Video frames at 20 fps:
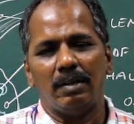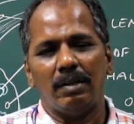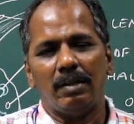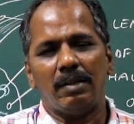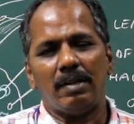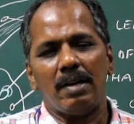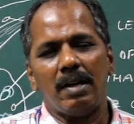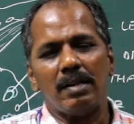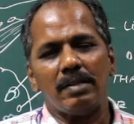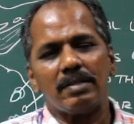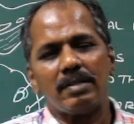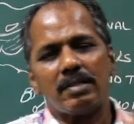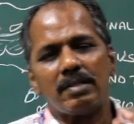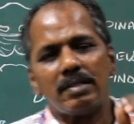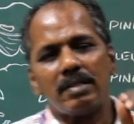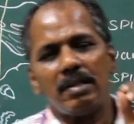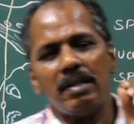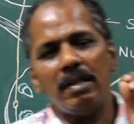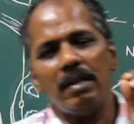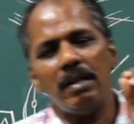It
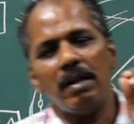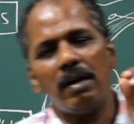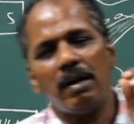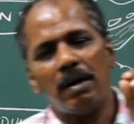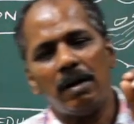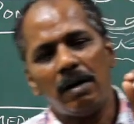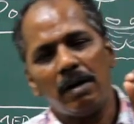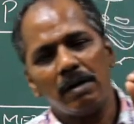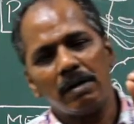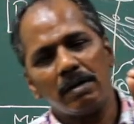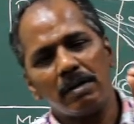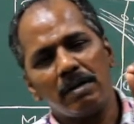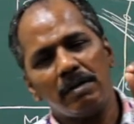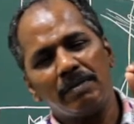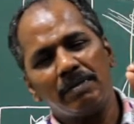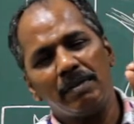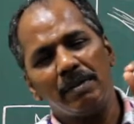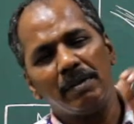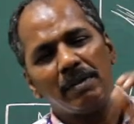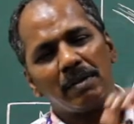has three order
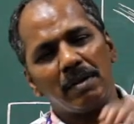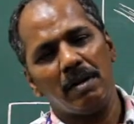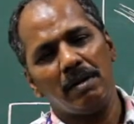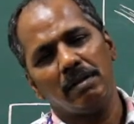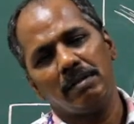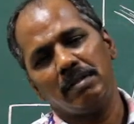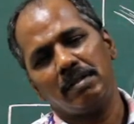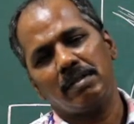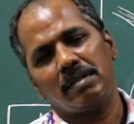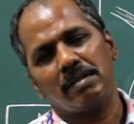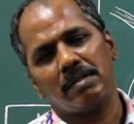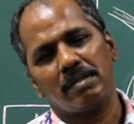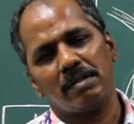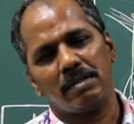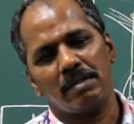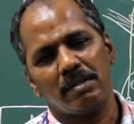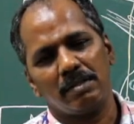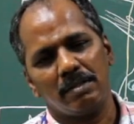of neurons.